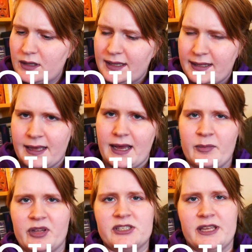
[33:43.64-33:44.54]
yeah, I'm
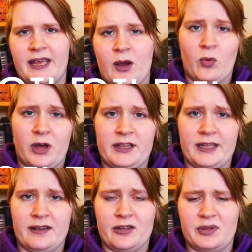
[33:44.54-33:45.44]
not saying I wanted
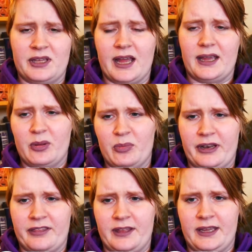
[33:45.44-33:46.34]
any of them to die, but
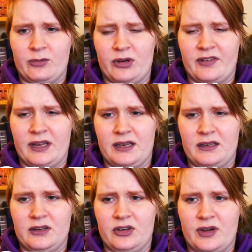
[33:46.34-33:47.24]
I think it would have had
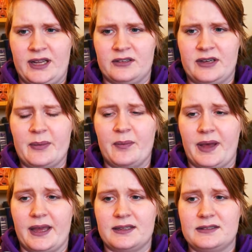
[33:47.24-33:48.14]
a greater
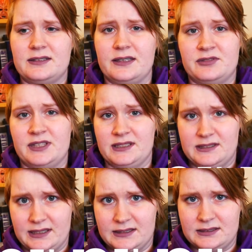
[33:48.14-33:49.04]
impact if they
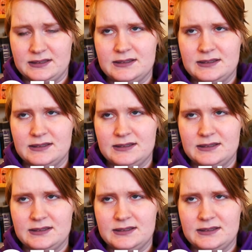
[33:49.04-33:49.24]
did.